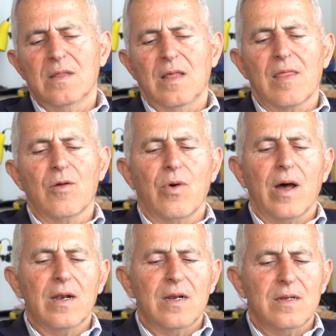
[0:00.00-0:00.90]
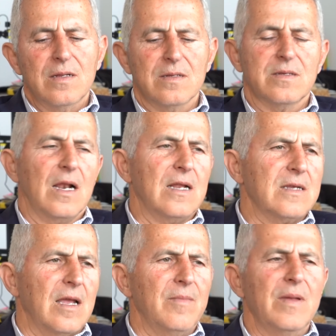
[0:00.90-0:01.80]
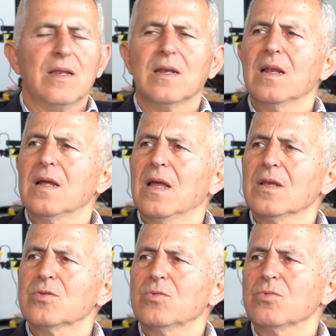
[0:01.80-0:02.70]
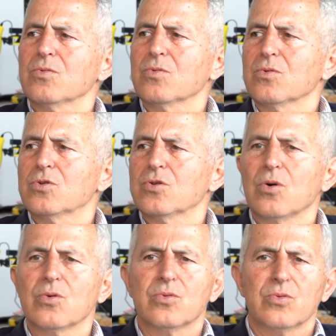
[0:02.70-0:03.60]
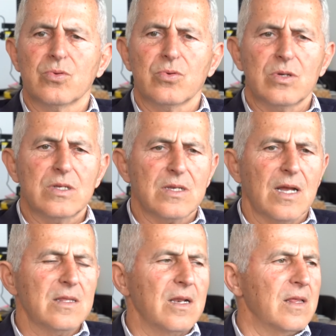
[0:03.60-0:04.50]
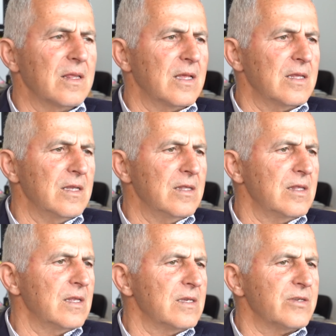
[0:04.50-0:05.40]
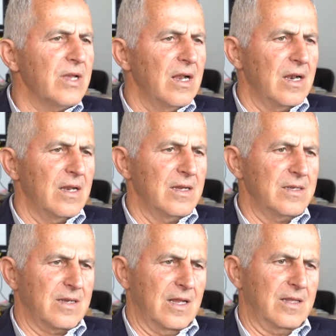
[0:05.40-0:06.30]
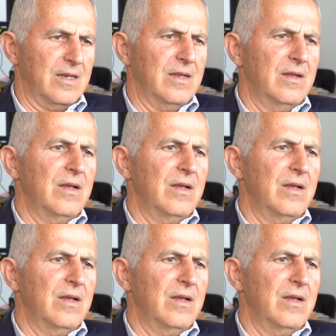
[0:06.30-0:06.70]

The other one, Zelensky came has to show to his country that he didn't sell his country.